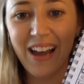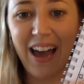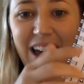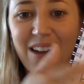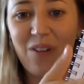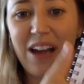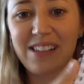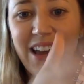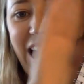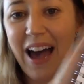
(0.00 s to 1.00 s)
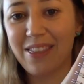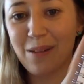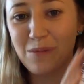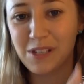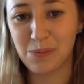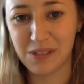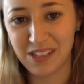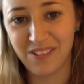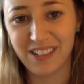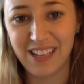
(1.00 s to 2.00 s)
as I add them to
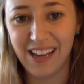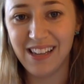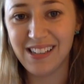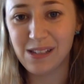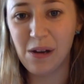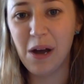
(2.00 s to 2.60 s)
specific days,